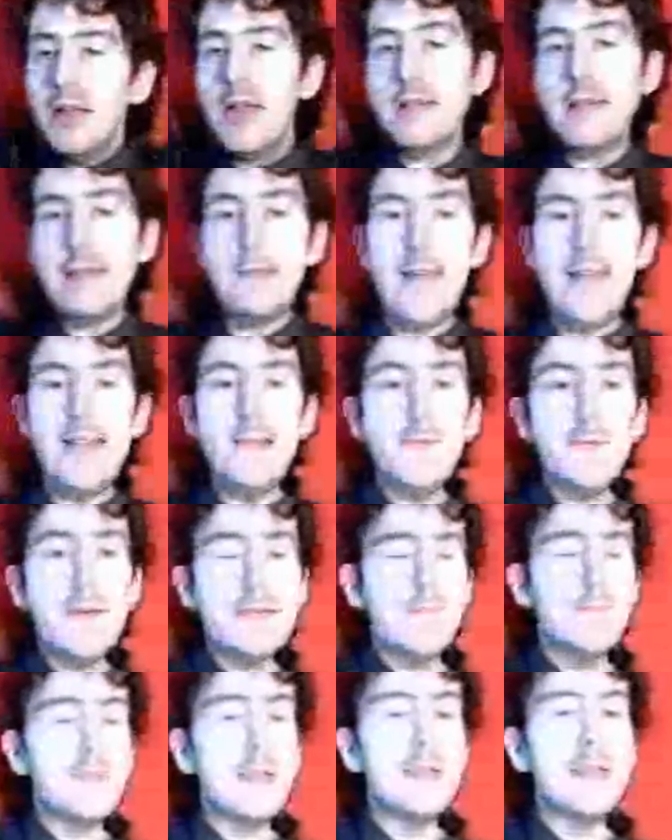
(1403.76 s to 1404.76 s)
Because I'm just
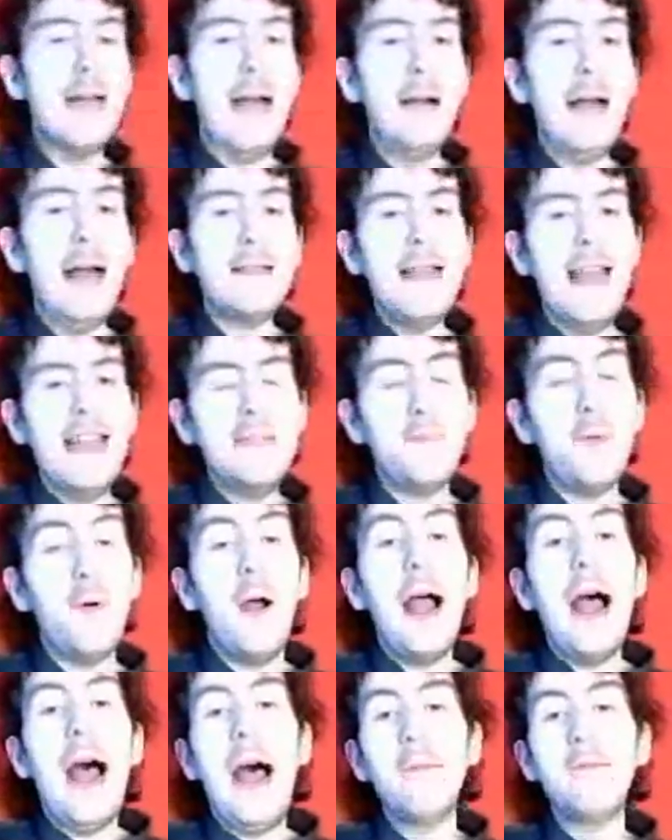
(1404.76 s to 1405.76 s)
like, at this
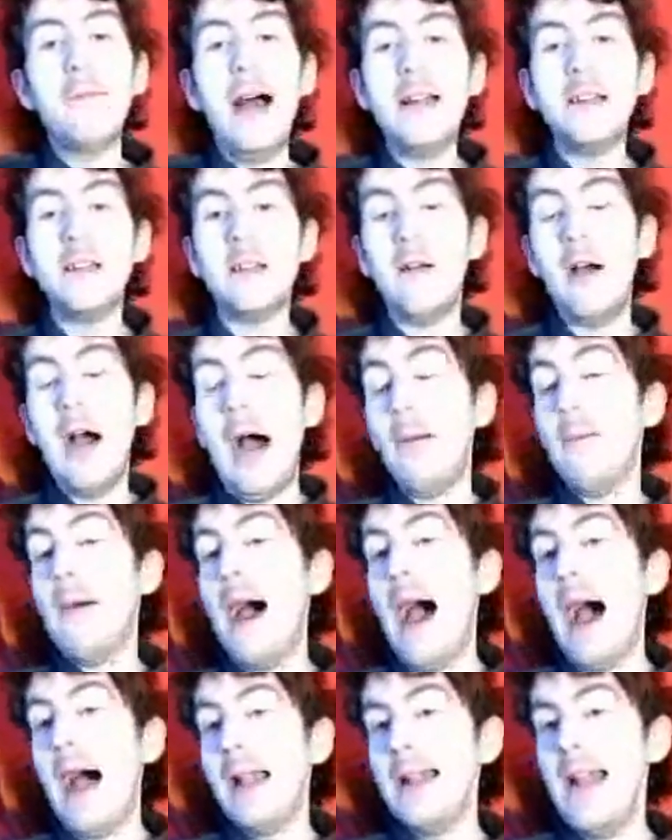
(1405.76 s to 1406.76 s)
point, I'm like, you know what?
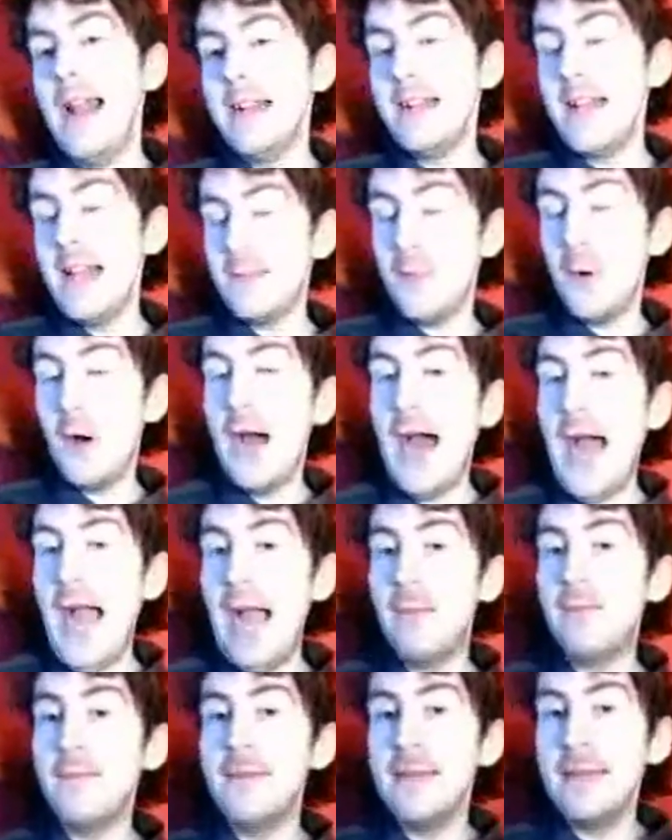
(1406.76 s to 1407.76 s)

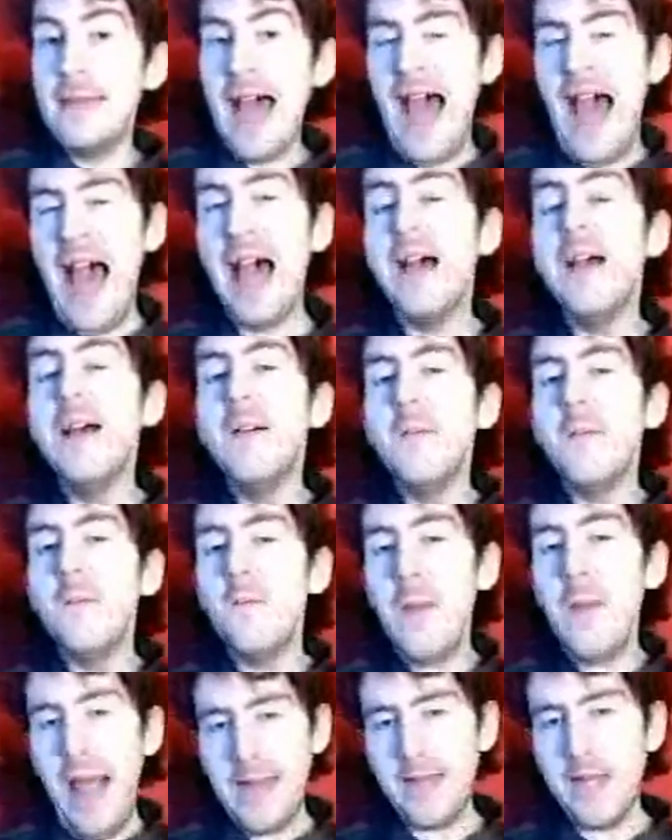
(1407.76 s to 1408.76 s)
I'm that
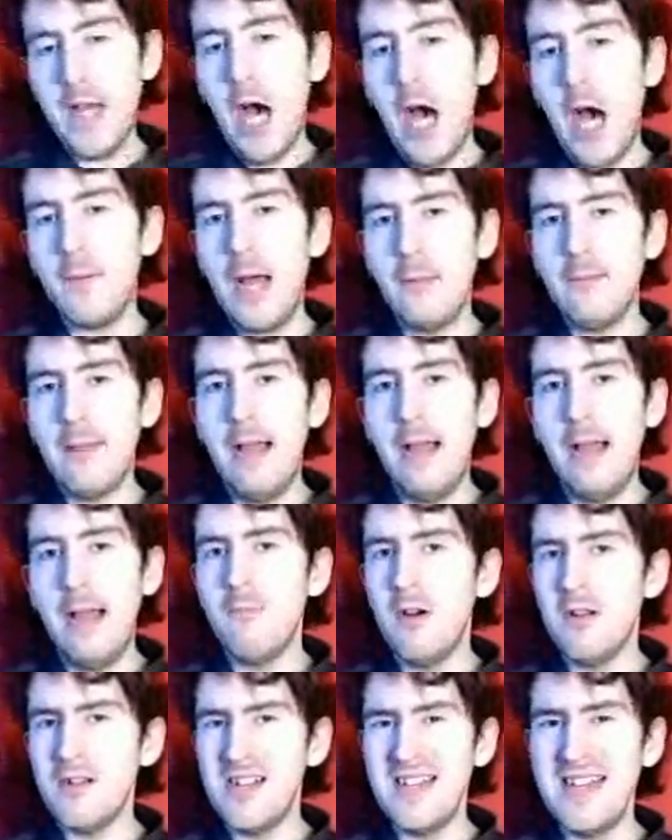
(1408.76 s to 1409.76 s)
fed up. I'm like,
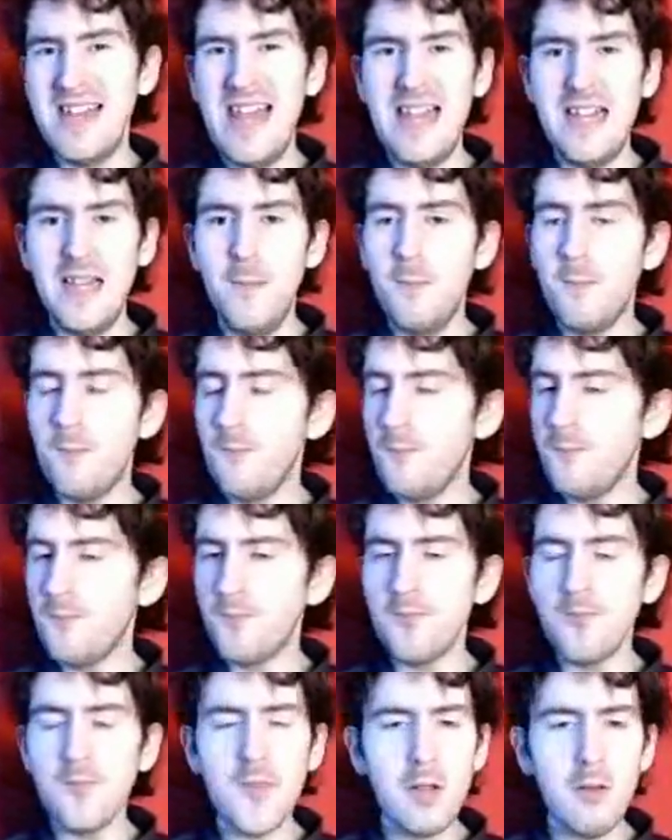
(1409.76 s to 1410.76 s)
well, just kill them.
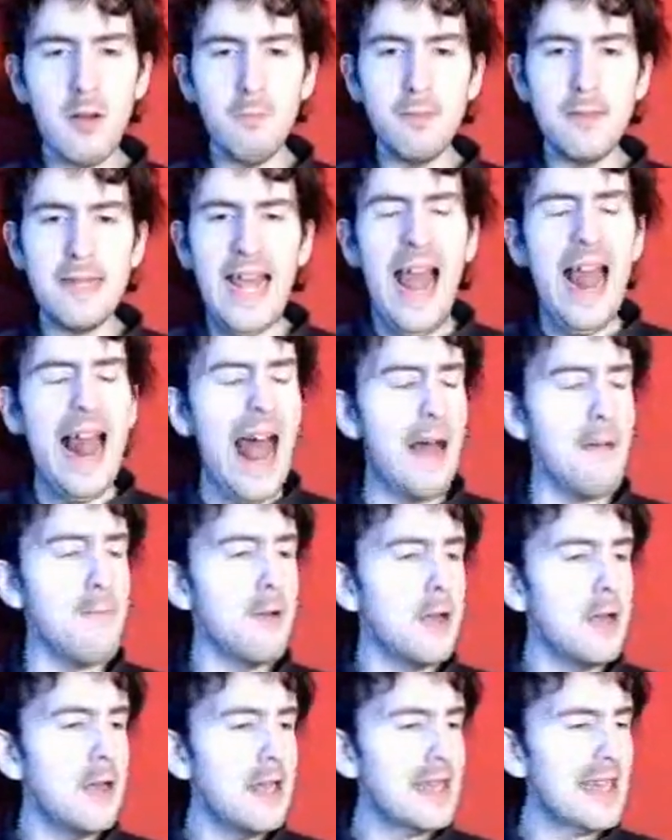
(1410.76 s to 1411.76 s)
Well, kill them!
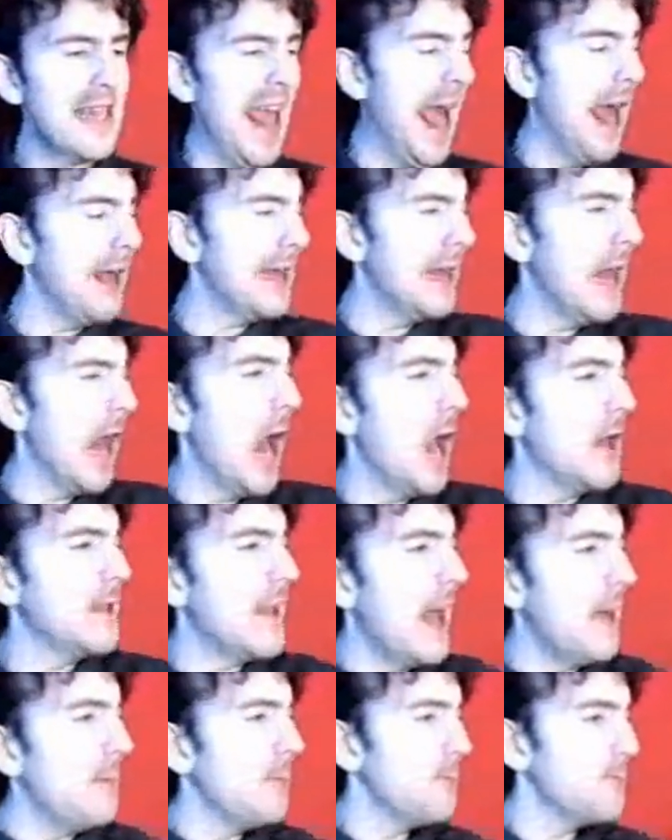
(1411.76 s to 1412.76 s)
Kill a lot of
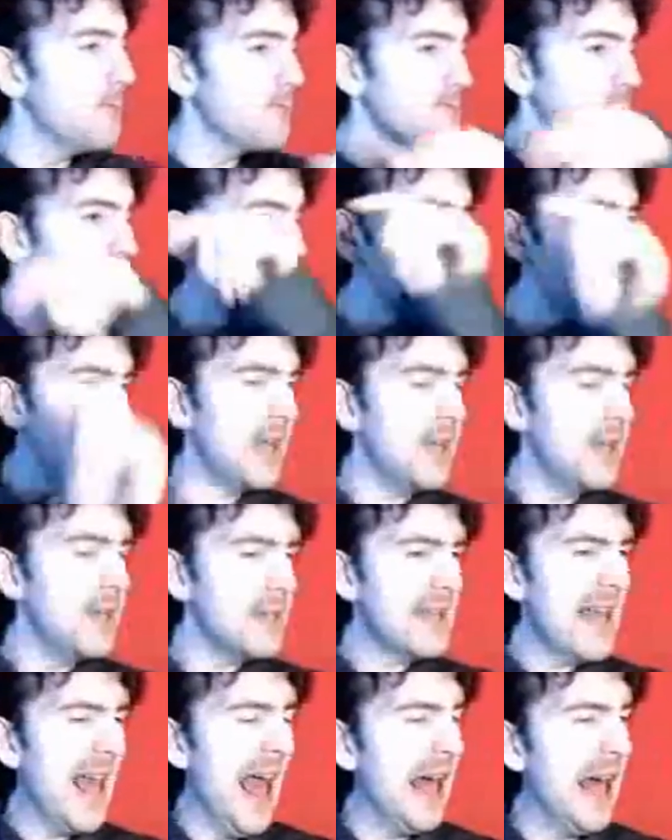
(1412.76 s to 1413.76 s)
them!
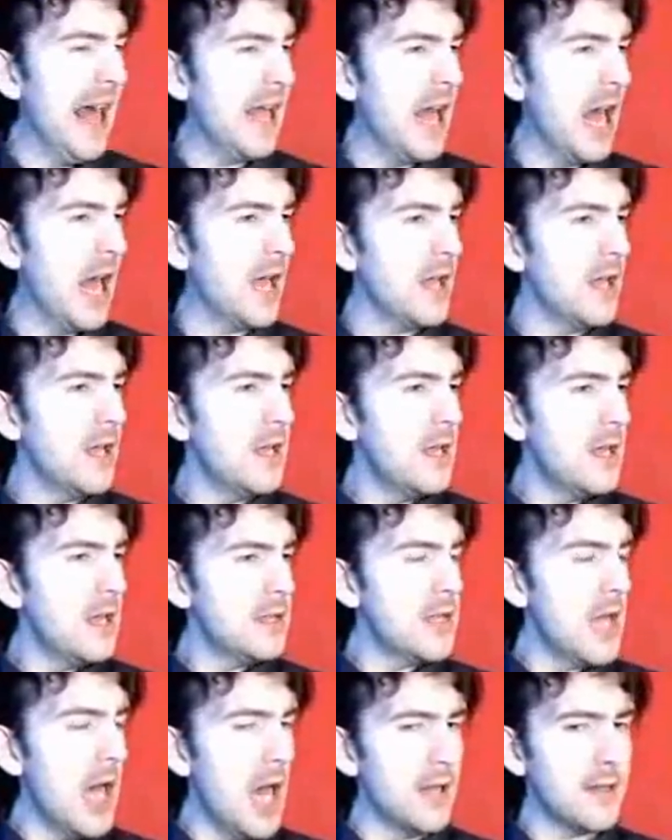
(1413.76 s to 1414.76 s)
Kill a
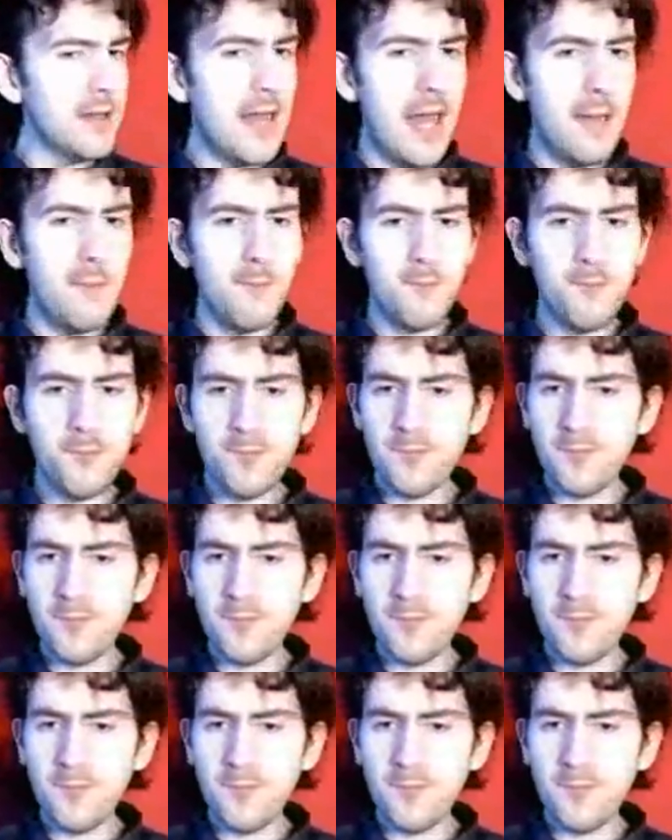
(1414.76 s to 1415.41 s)
lot of them!